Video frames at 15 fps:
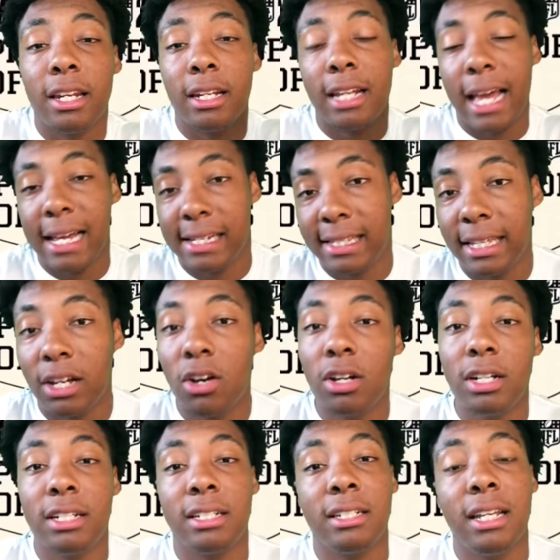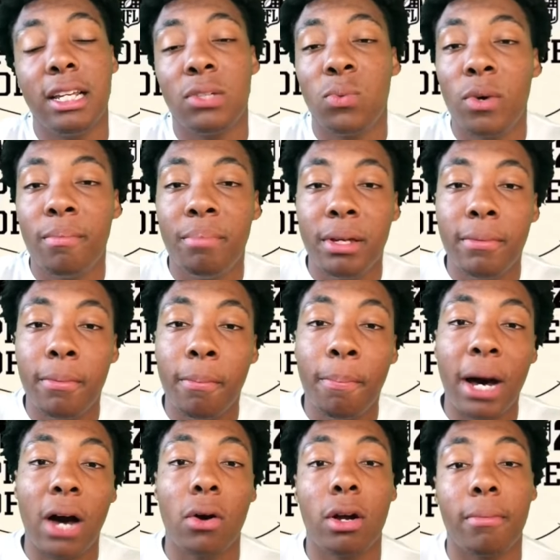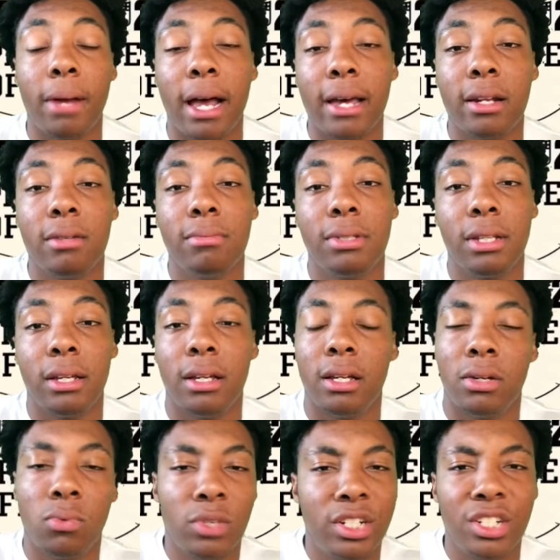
last thing on this list would be power-up items, which